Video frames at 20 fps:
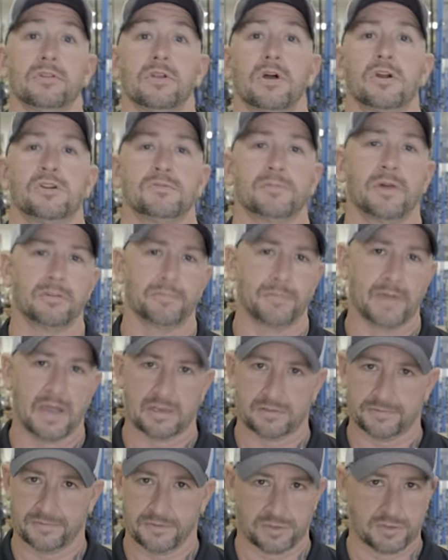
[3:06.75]
largemouth
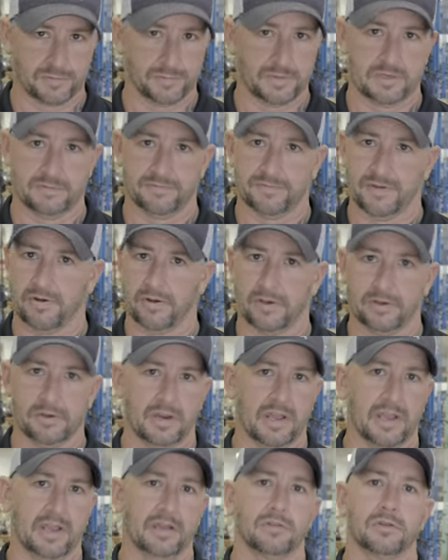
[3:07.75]
bass fishermen, very good
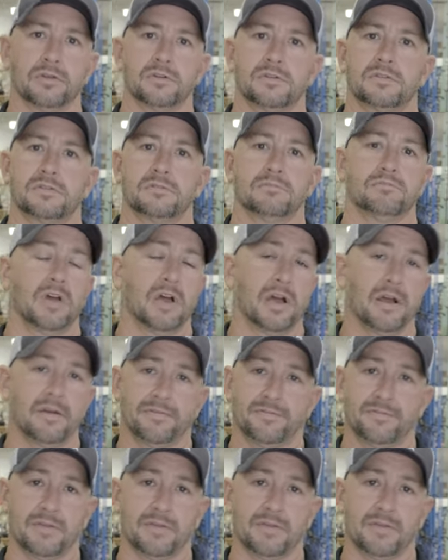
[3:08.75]
anglers uh,